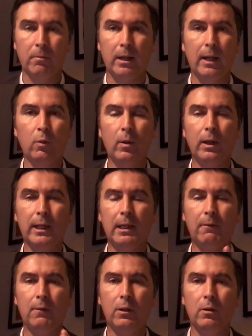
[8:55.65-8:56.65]
But I will
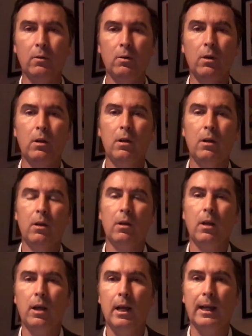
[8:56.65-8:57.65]
give you
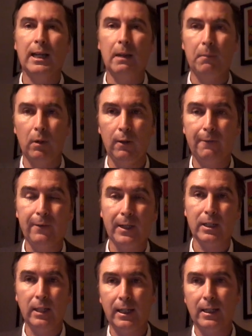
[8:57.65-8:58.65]
a couple of
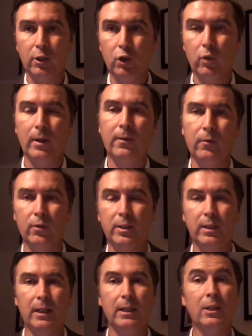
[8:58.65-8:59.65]
ideas to
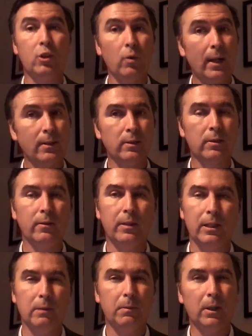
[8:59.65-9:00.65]
understand and to answer
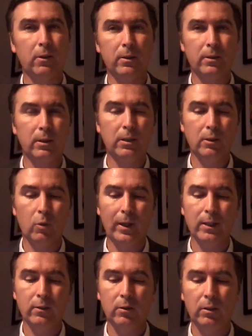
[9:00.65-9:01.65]
this, because this
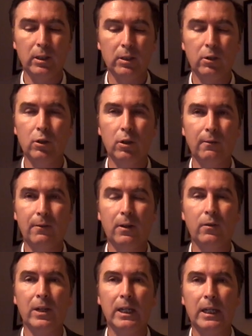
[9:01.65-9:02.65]
question is not
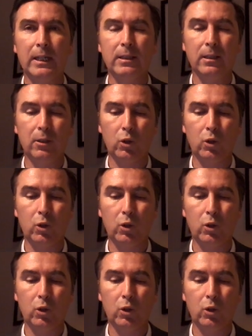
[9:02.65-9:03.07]
very easy